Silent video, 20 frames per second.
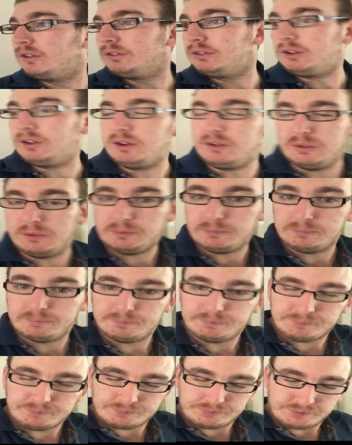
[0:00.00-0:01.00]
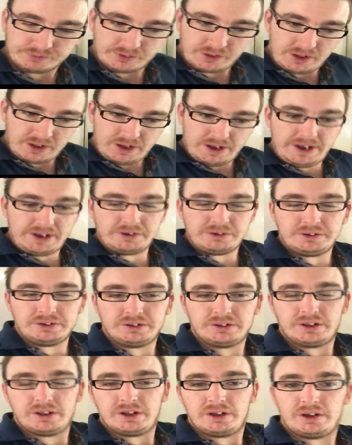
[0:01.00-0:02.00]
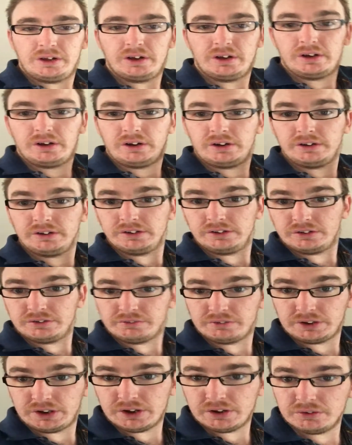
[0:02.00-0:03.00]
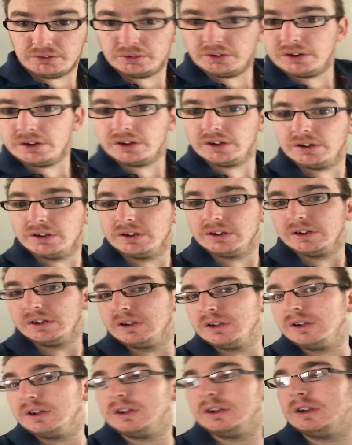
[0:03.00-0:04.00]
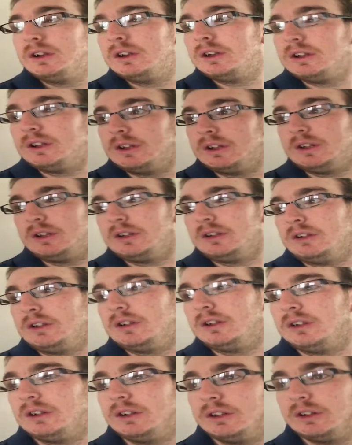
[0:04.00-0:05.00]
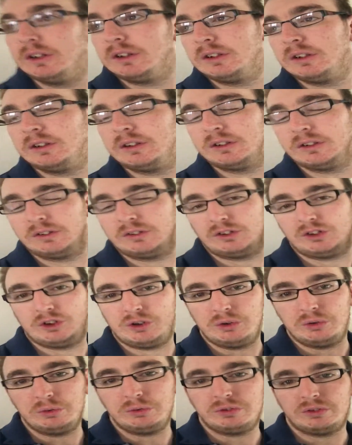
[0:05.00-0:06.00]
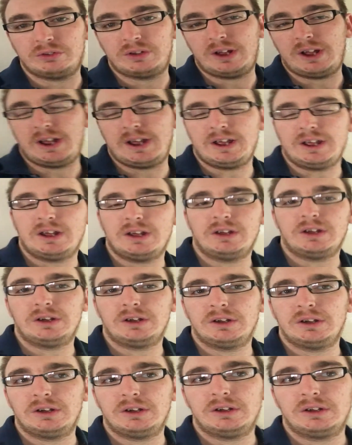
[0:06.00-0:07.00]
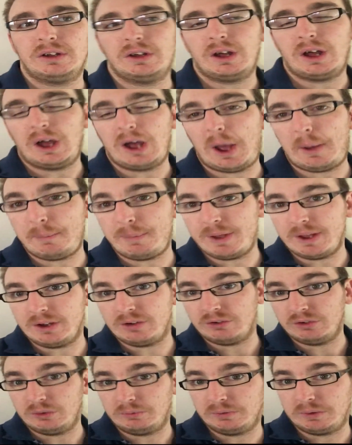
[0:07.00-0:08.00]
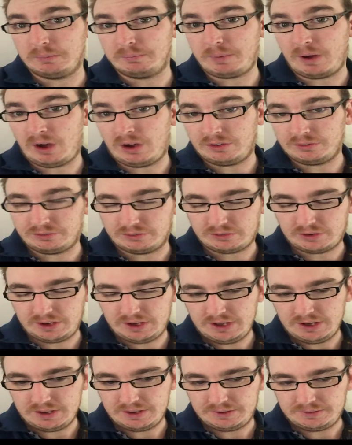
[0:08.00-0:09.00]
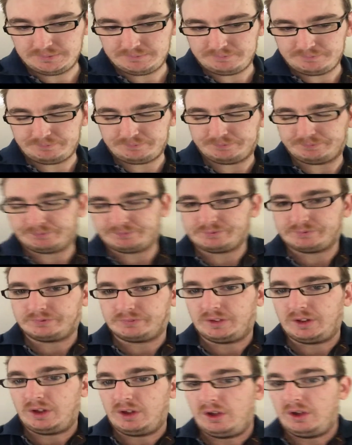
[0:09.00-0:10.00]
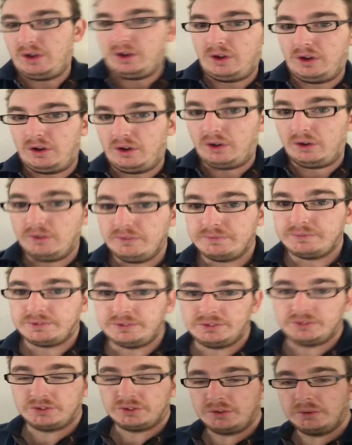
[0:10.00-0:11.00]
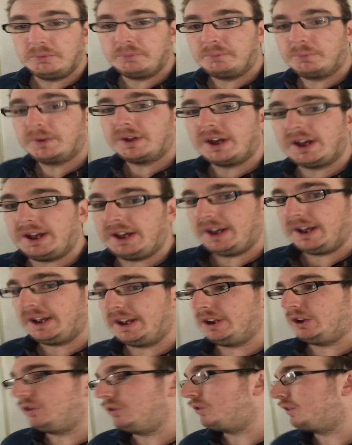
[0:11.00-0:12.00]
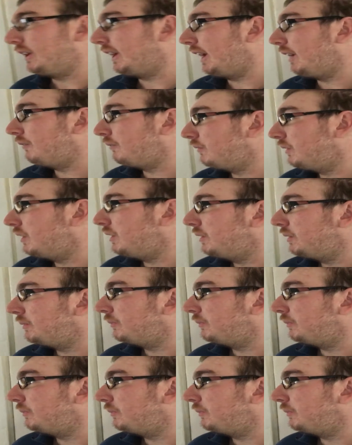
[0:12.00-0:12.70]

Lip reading: So, and on another note, Tuesday, I'll be going up to Barnsley. I'm hoping to get a new camera.